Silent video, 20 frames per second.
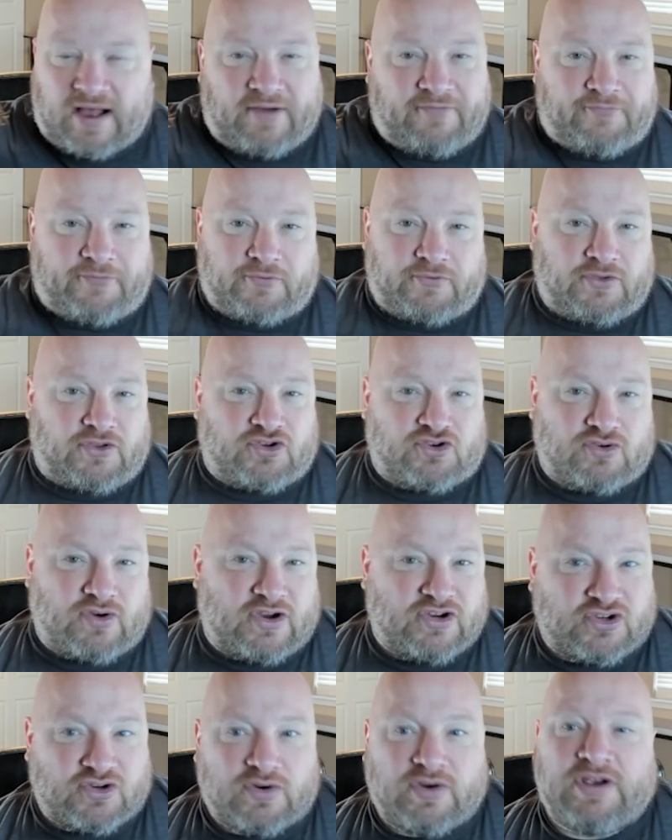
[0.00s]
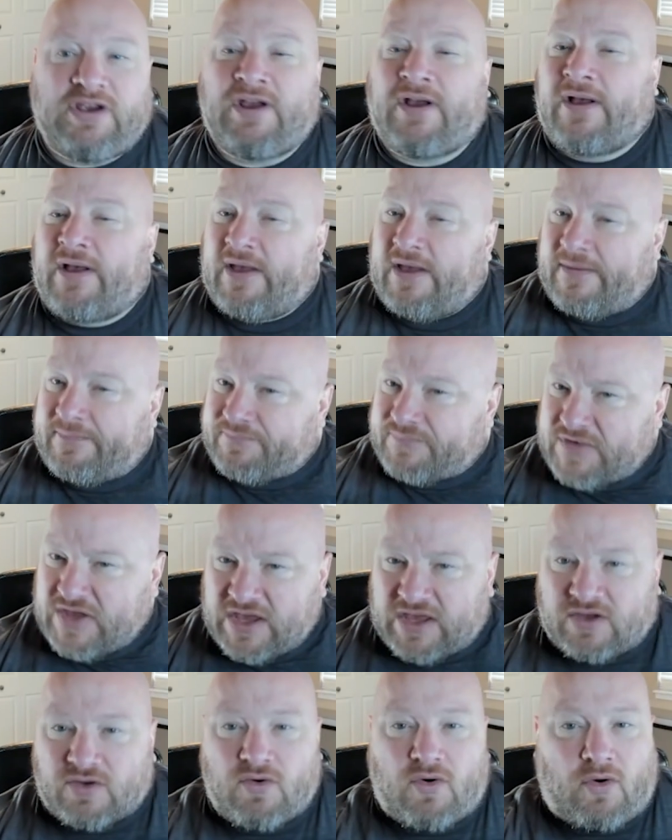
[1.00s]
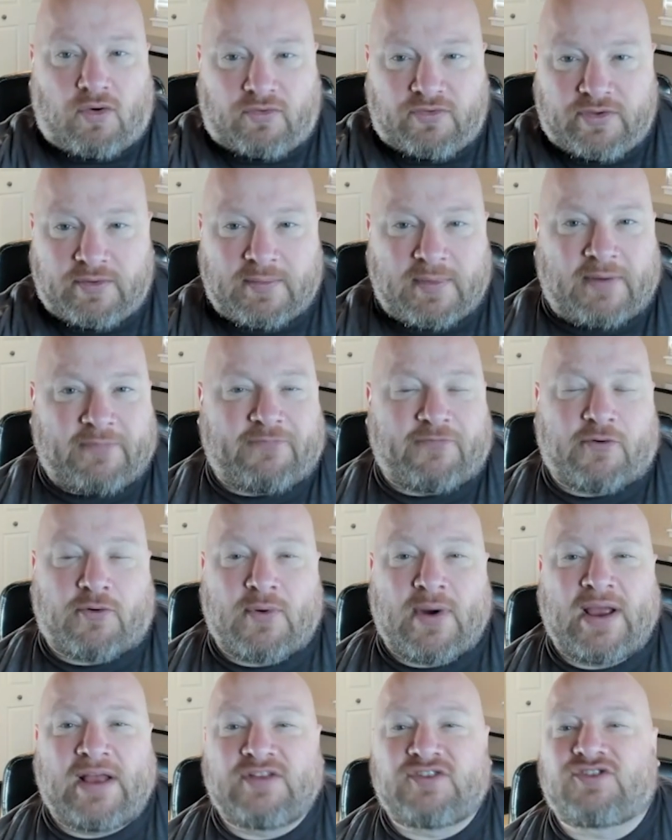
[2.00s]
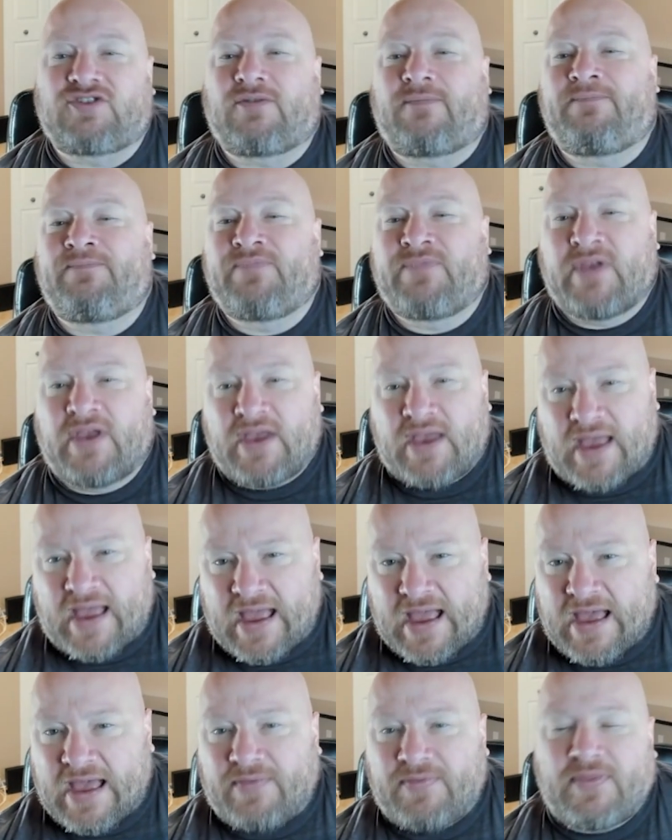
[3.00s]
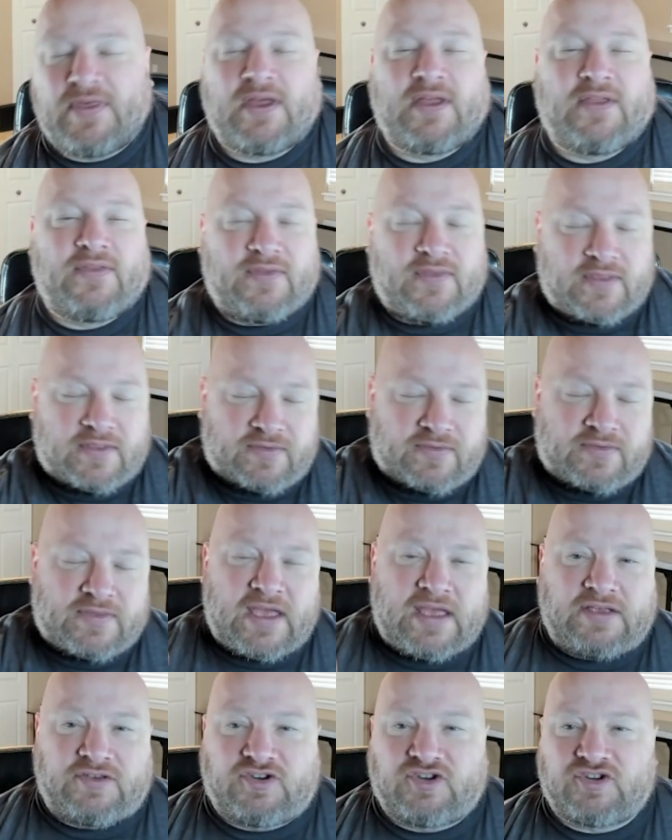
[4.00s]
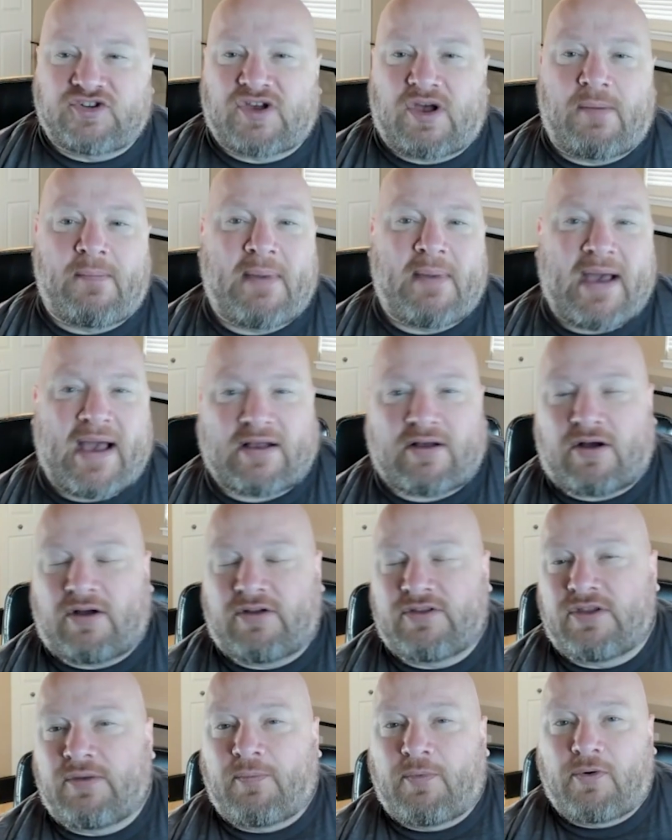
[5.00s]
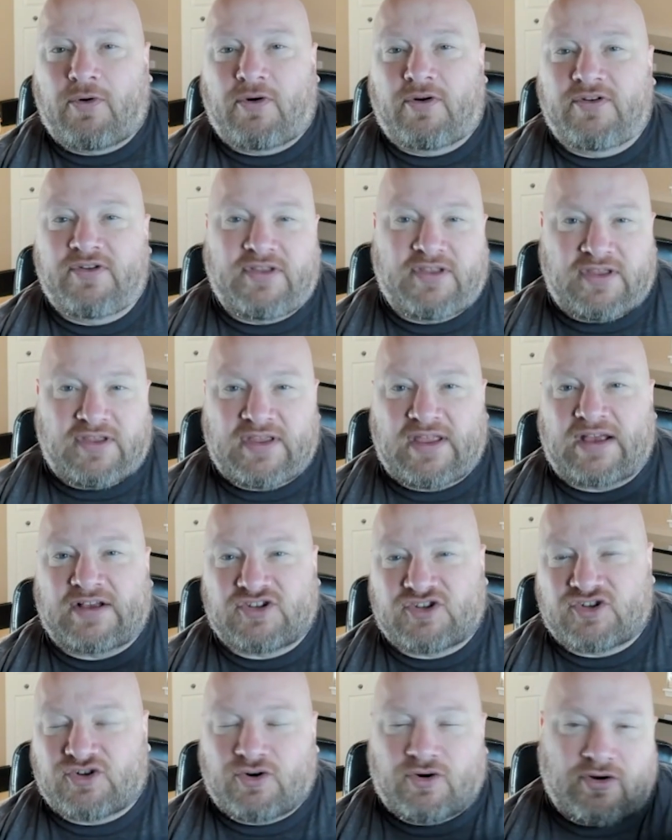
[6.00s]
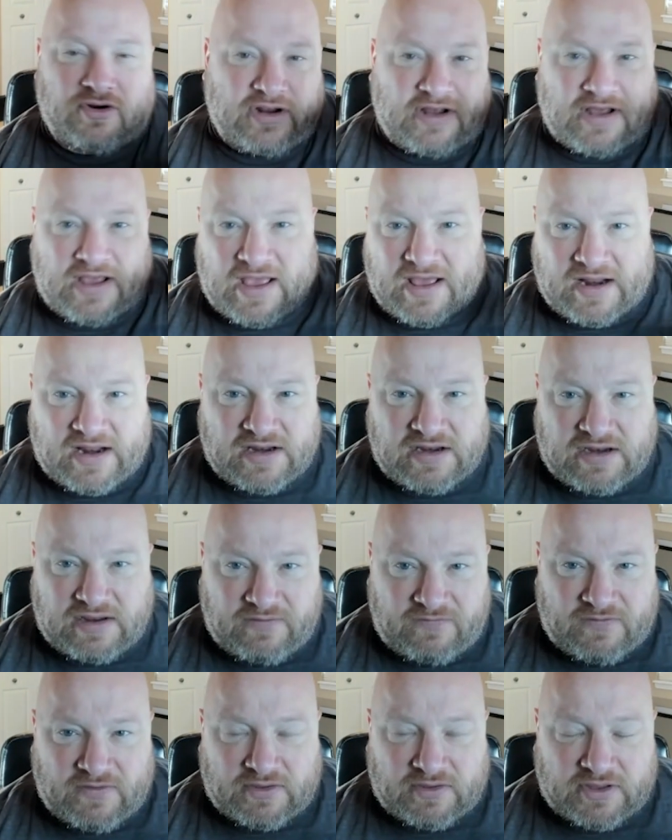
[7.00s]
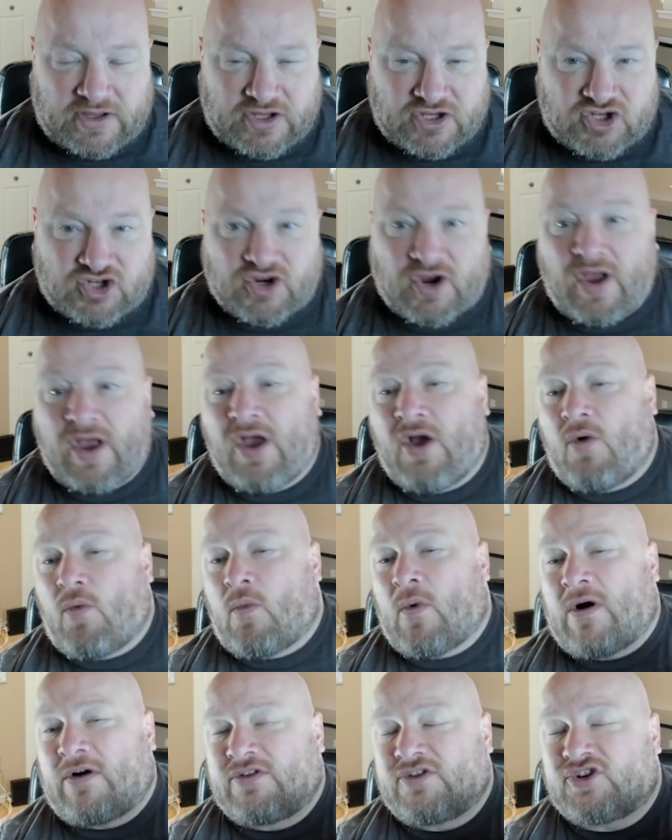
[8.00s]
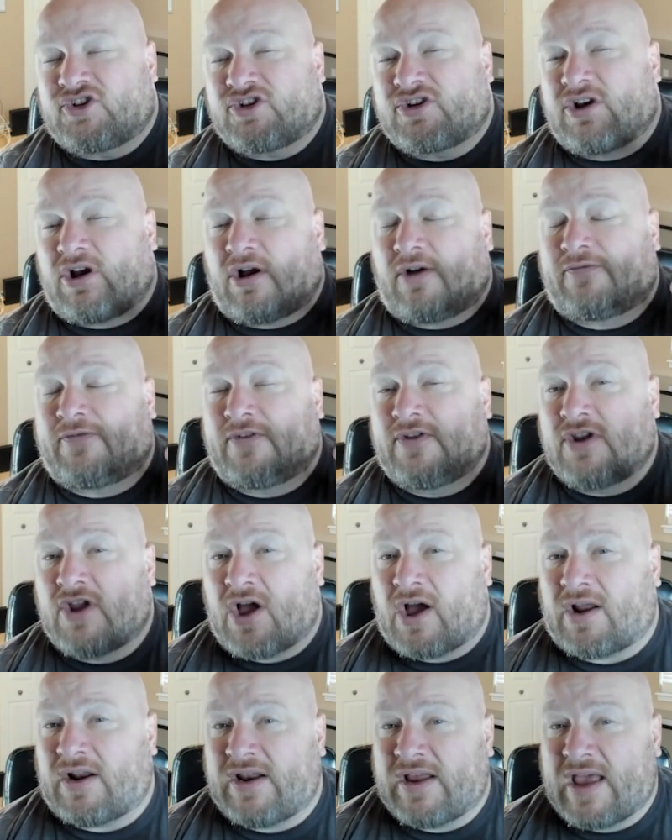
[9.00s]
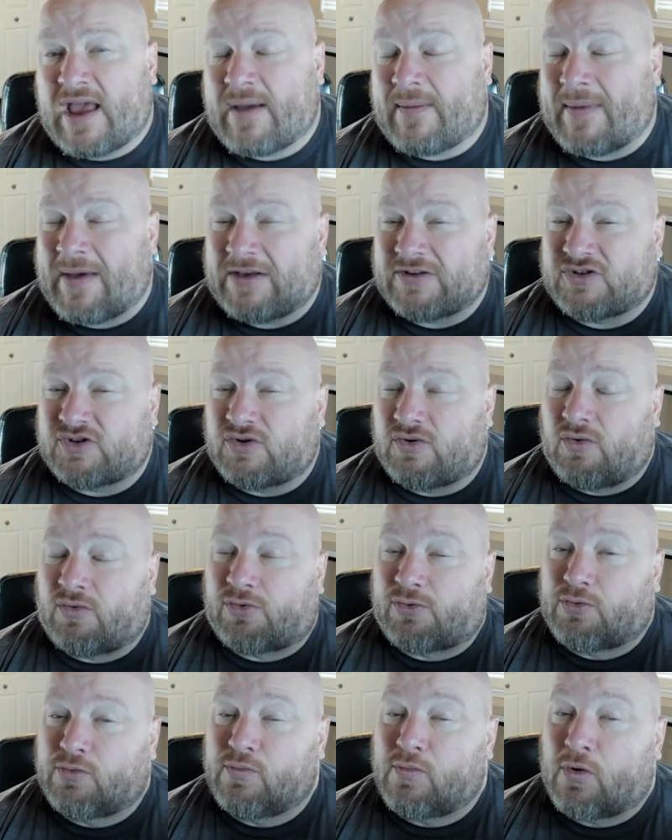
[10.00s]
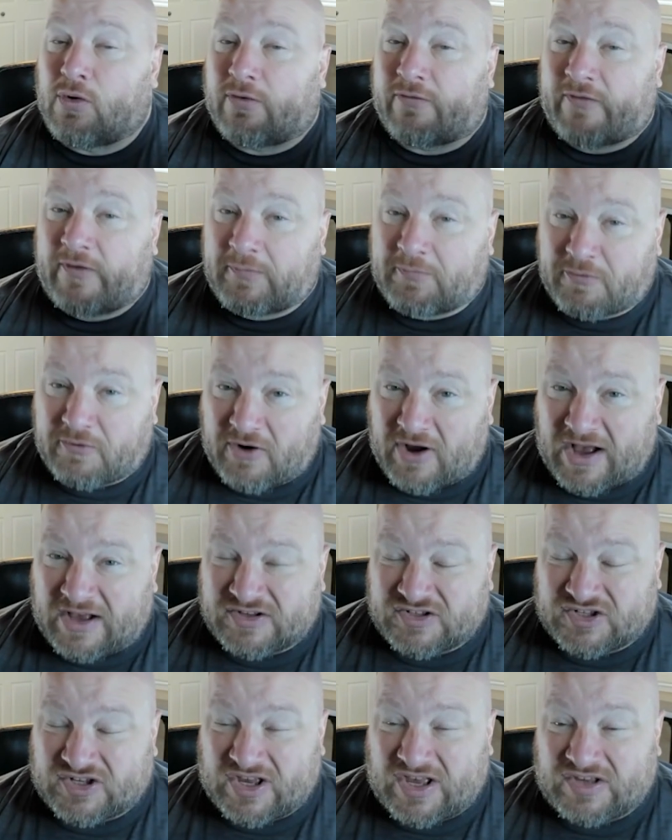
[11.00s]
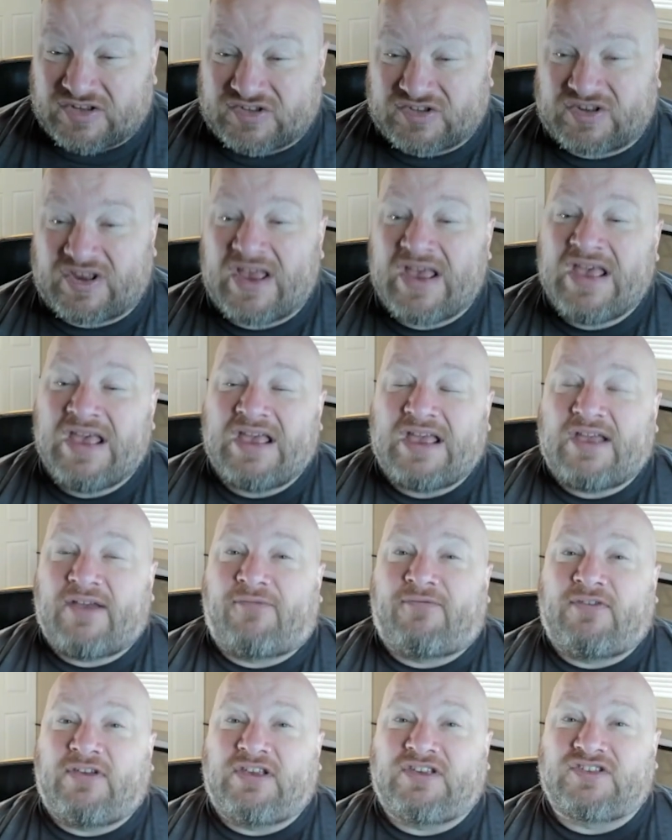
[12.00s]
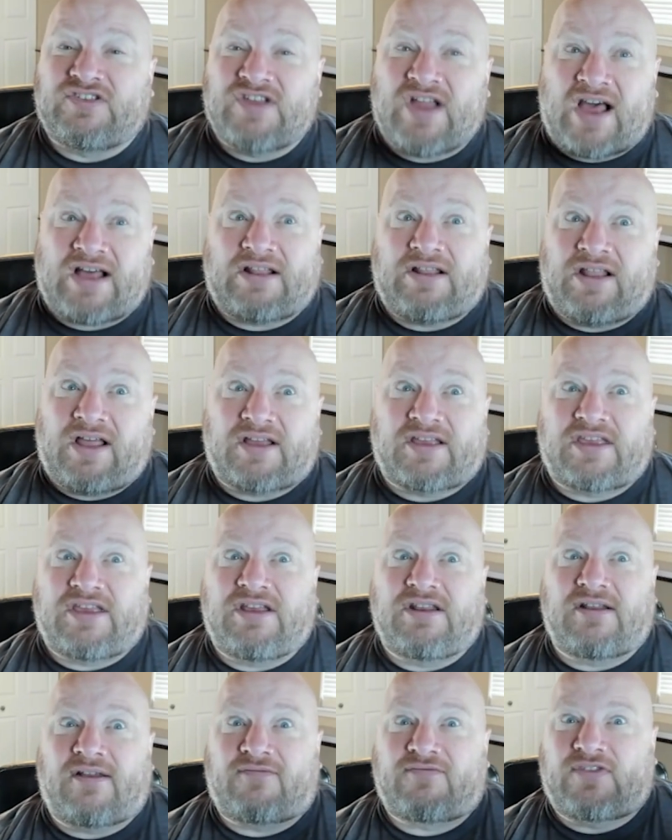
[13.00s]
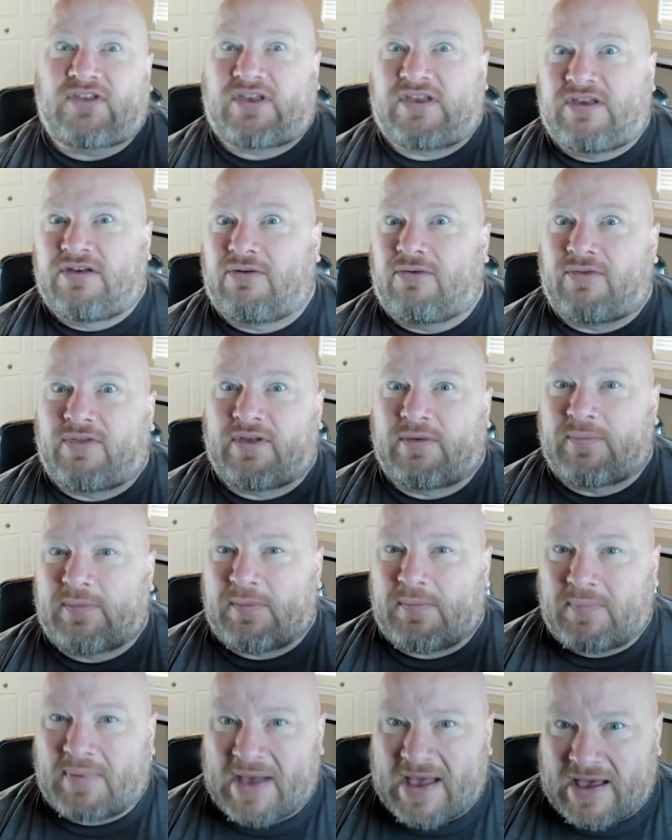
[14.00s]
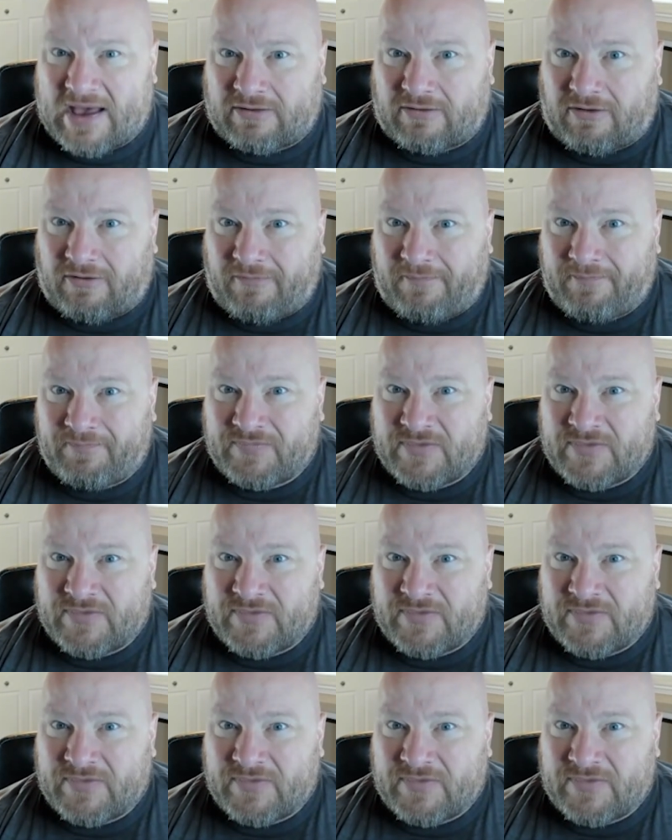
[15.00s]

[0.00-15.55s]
for the treasury. He can hold them up for ransom, and then they just come back on the board the next turn at any village. While the Sheriff of Nottingham has to go through more of a process if he's not lucky enough to kill them in battle.